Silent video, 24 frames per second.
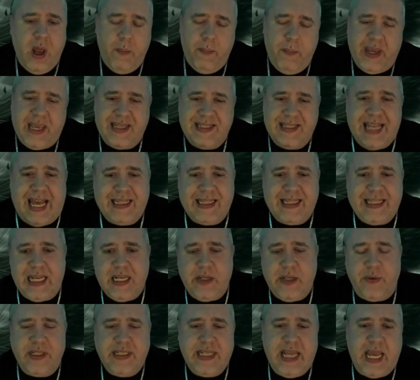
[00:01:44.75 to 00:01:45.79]
Because at the
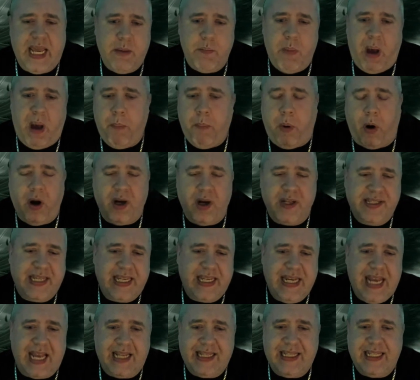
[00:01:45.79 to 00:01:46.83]
end of the day, my bar is
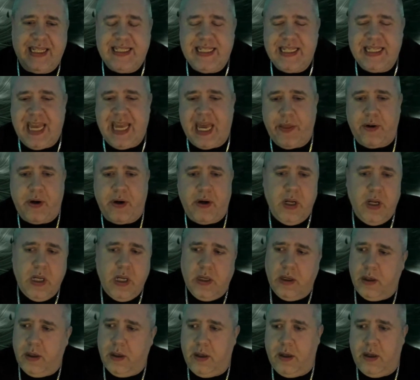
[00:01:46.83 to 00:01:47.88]
connected together.
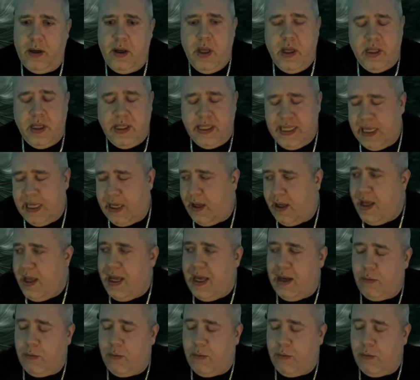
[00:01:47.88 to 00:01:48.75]
Yeah.